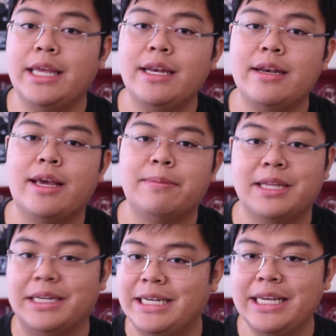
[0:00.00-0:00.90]

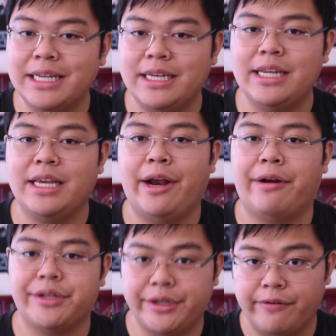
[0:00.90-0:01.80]
in-depth D&D
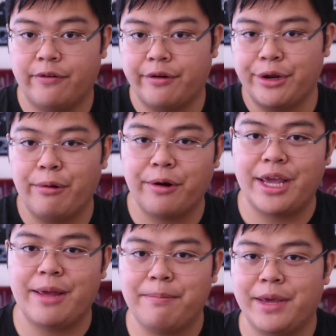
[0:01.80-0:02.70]
character for your
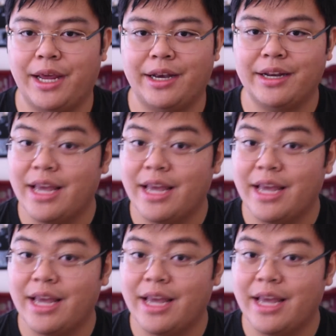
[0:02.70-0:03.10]
campaign.